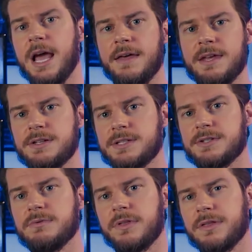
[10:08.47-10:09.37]
and then just
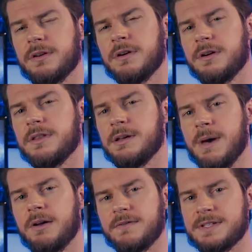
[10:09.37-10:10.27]
do a third of the
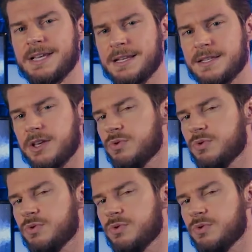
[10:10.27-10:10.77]
amount of sets that